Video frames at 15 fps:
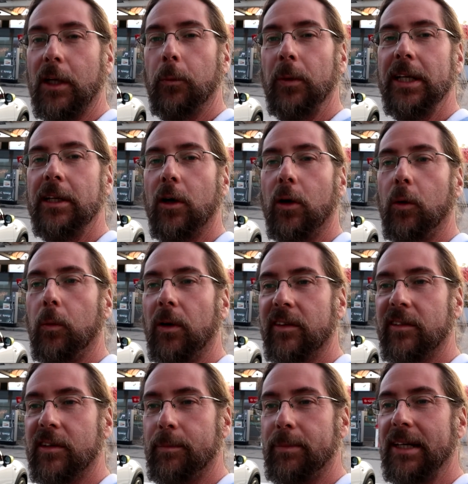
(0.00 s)
we know
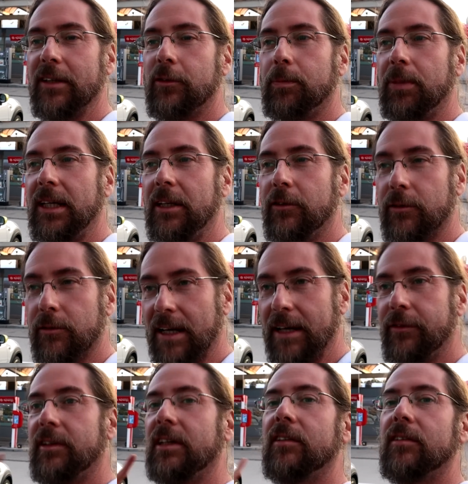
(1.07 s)
what's the best speed to
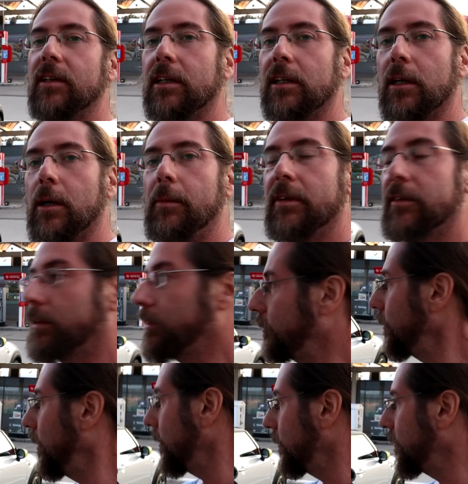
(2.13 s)
drive 60 kilometers
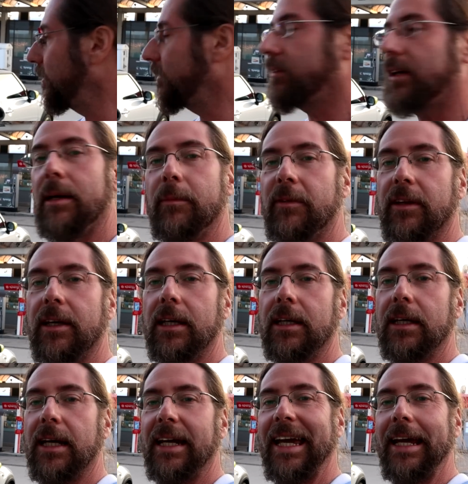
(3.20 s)
and charge the same
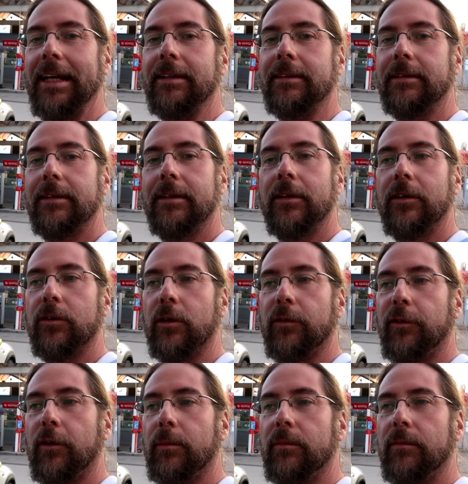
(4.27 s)
thing again. So
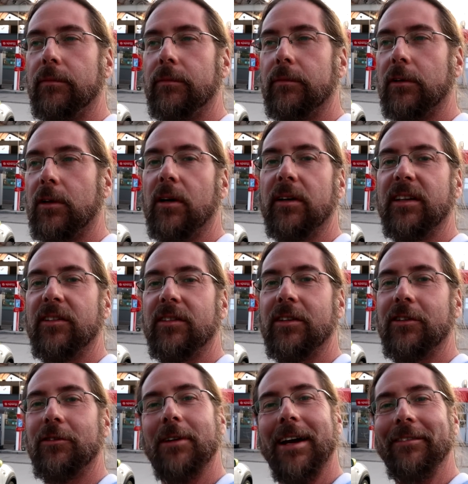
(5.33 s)
for long
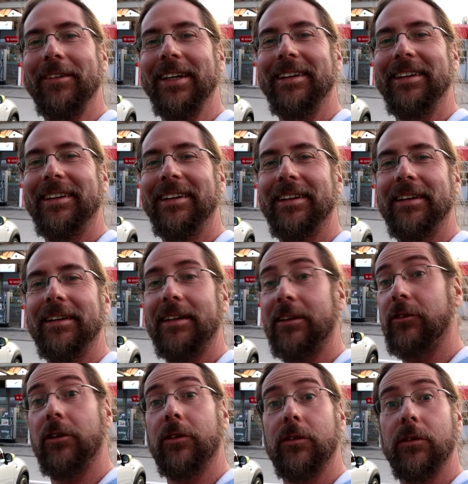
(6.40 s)
distance driving,
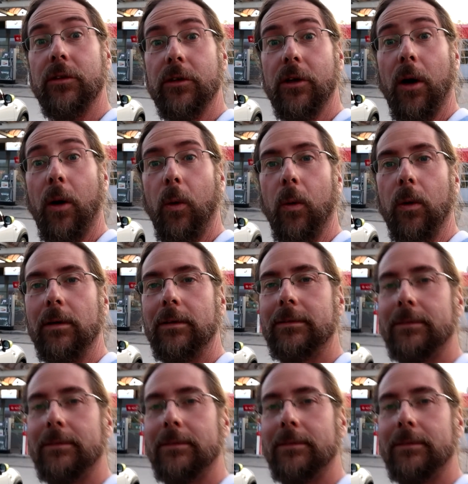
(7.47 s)
let's just go.